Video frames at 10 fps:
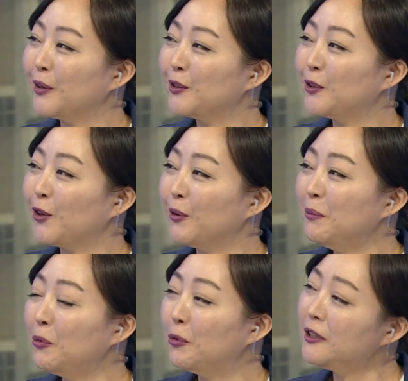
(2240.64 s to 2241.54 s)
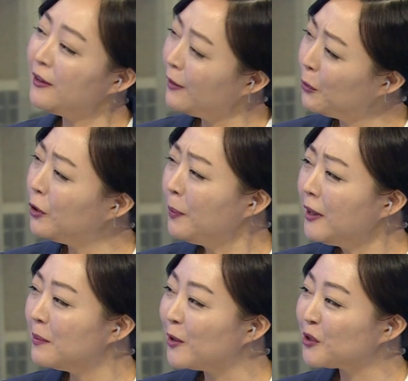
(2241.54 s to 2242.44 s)
her term, what do you think will be
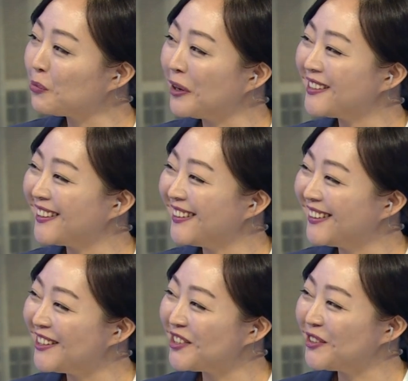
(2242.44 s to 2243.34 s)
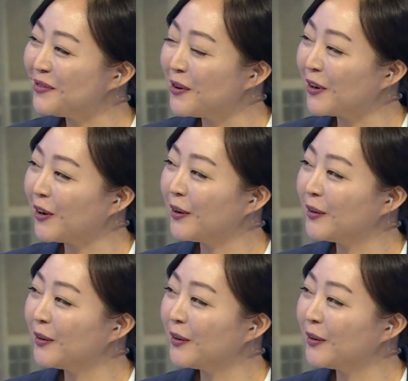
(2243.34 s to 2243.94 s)
the most pressing issue for her?